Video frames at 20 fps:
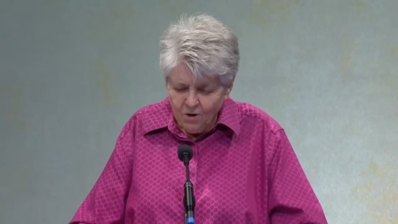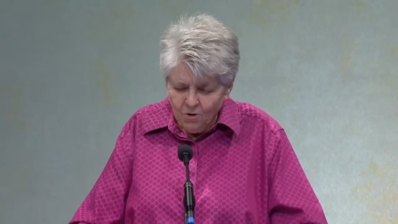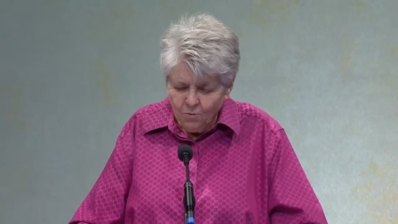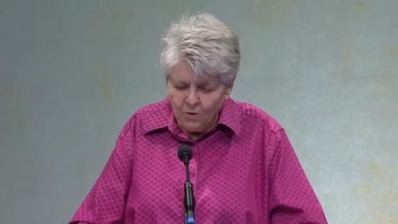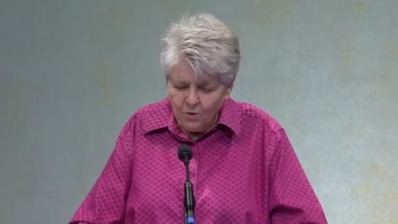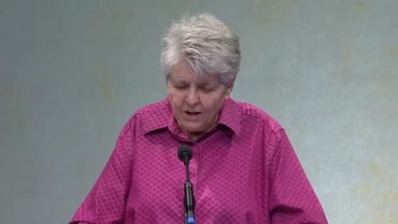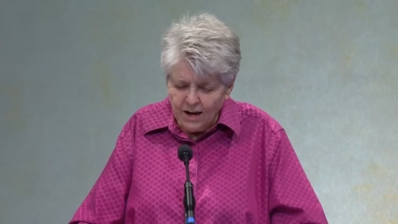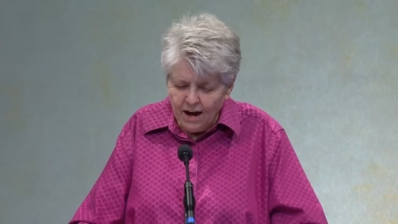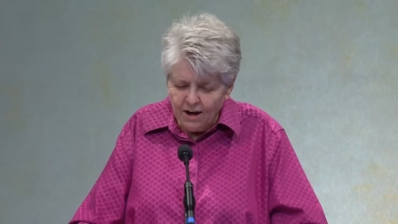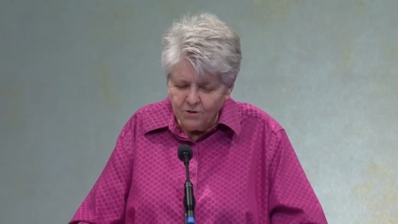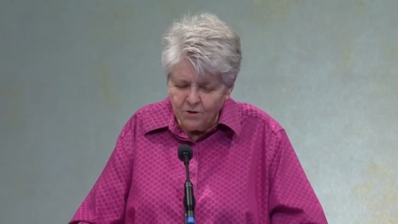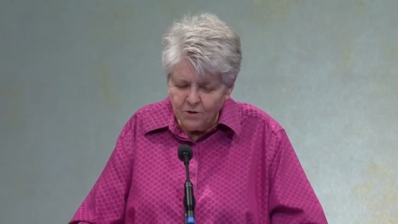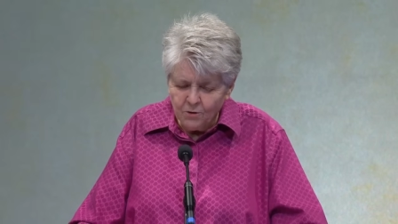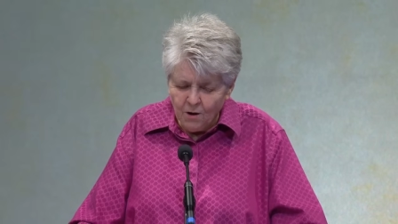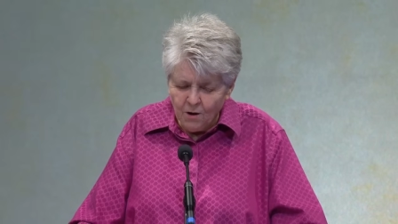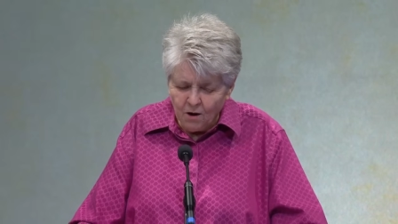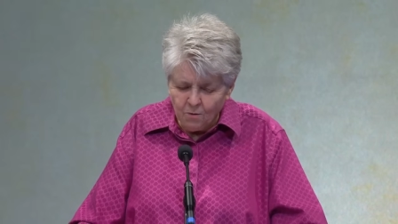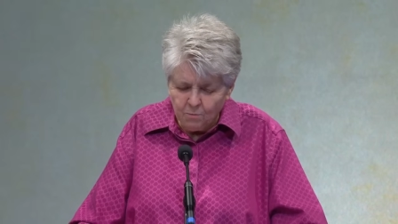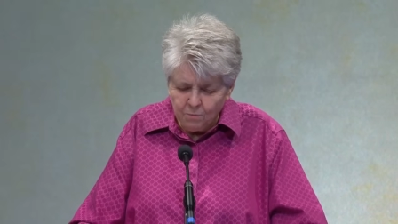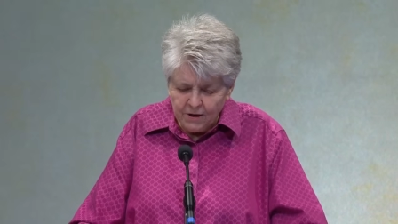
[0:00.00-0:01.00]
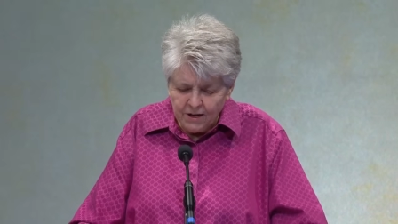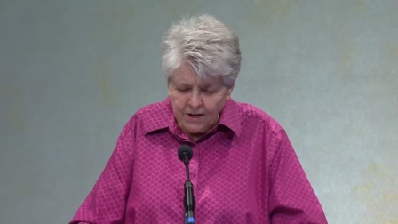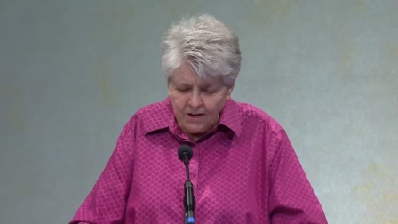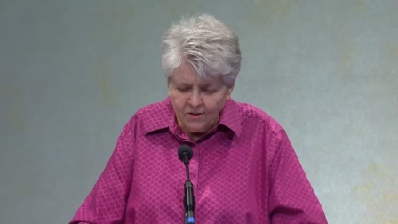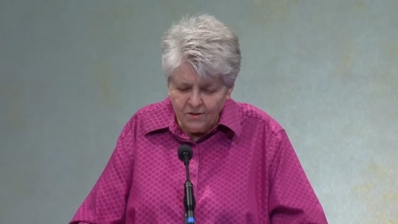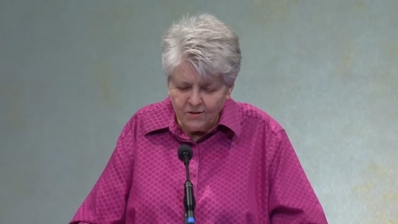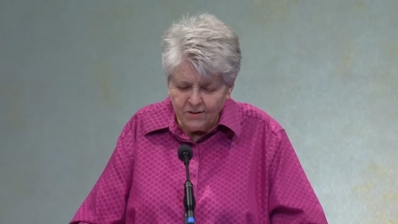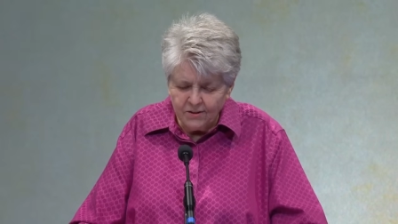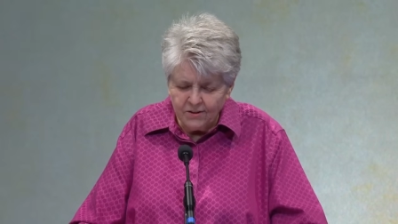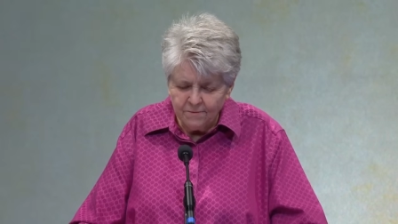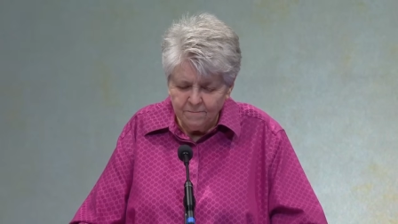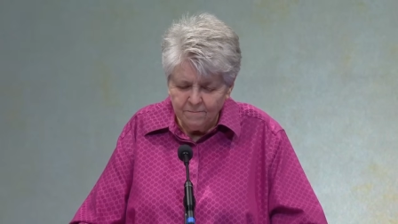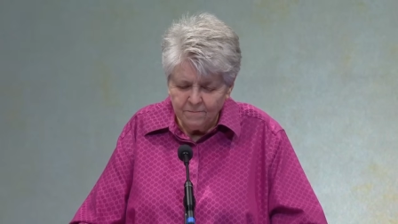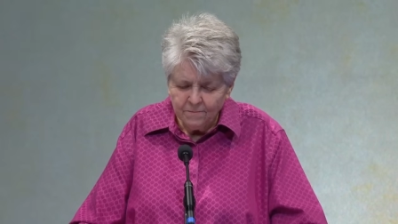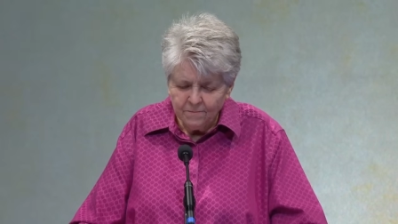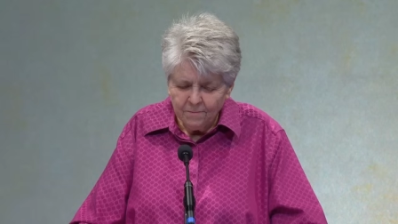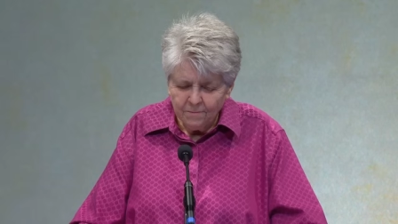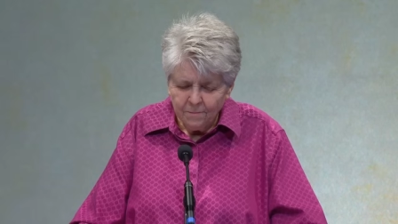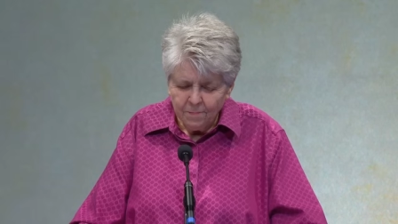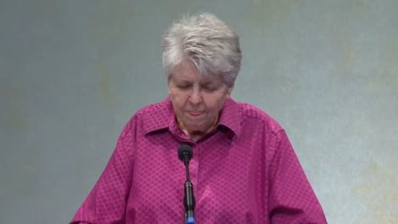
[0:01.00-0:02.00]
would add to our peace
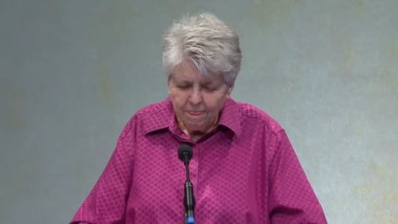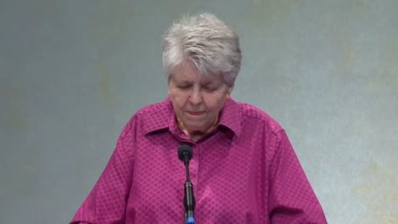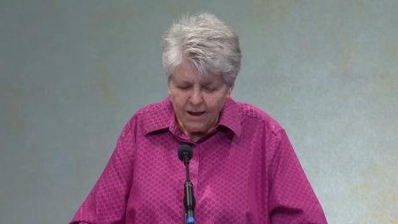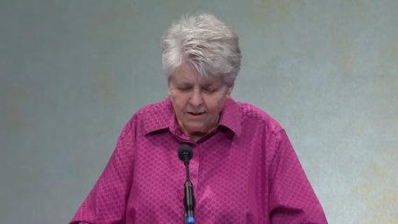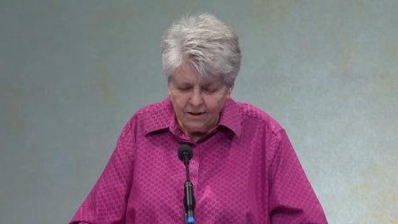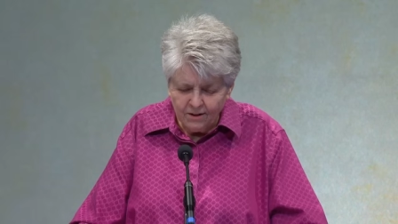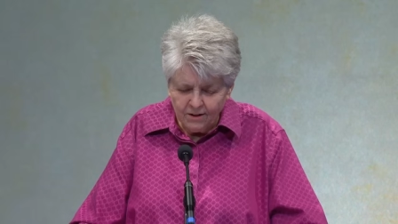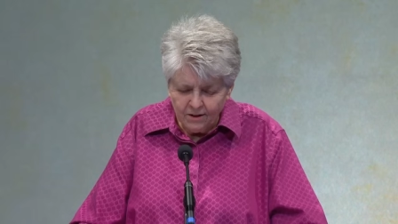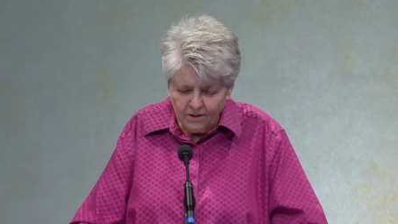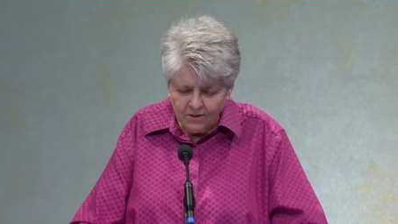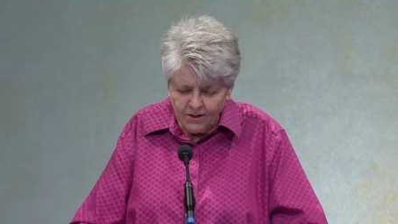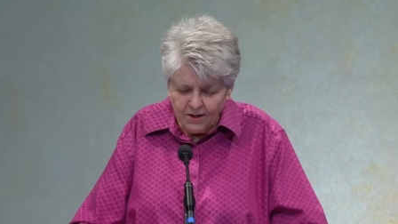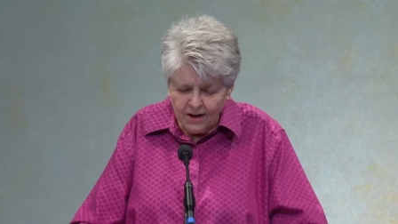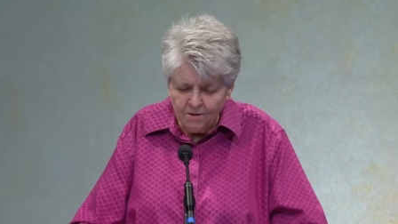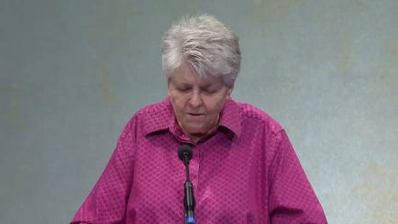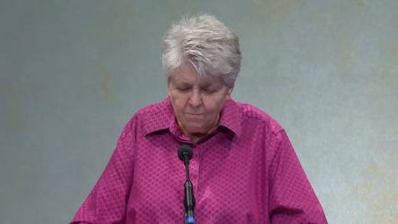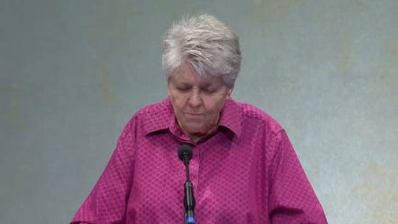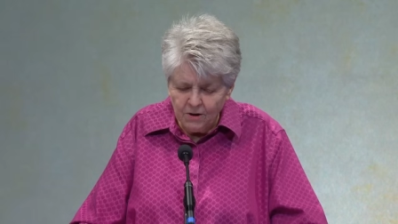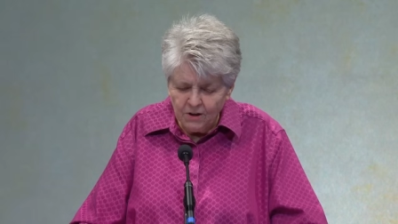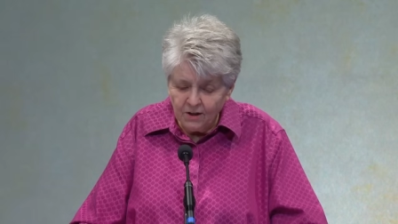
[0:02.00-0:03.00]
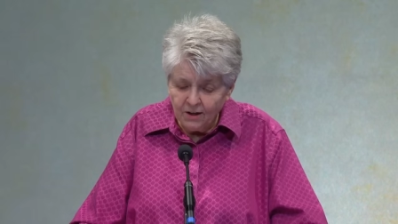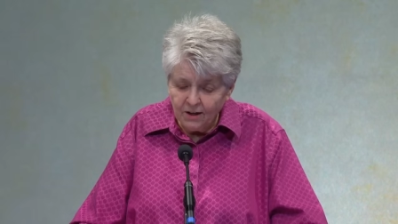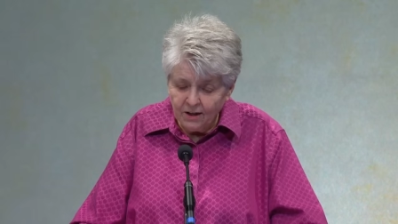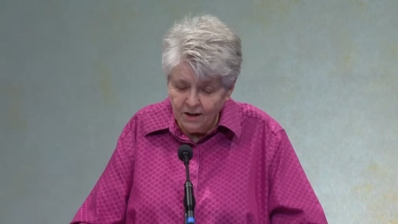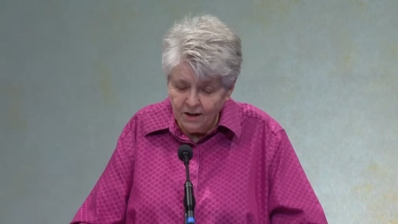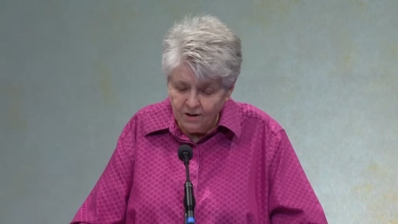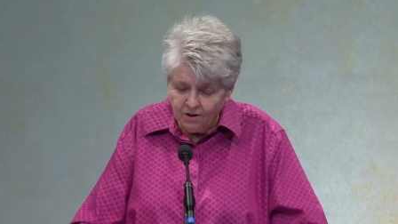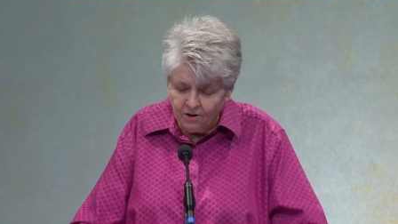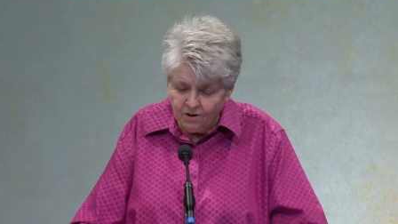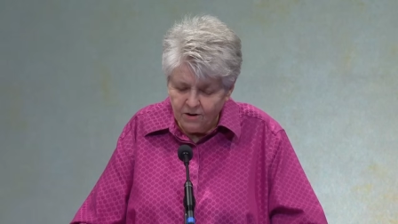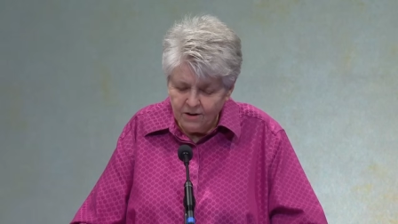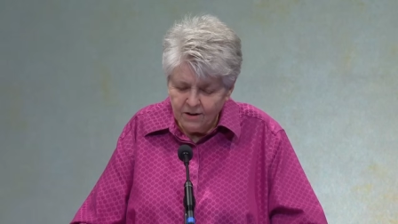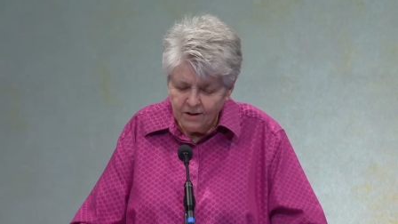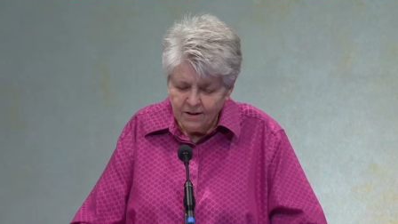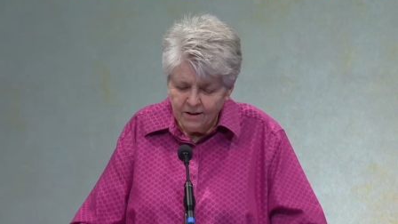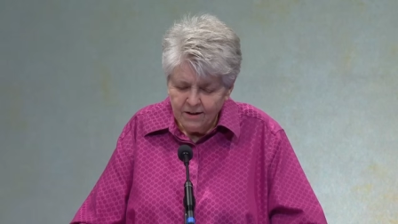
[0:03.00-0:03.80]
and contentment here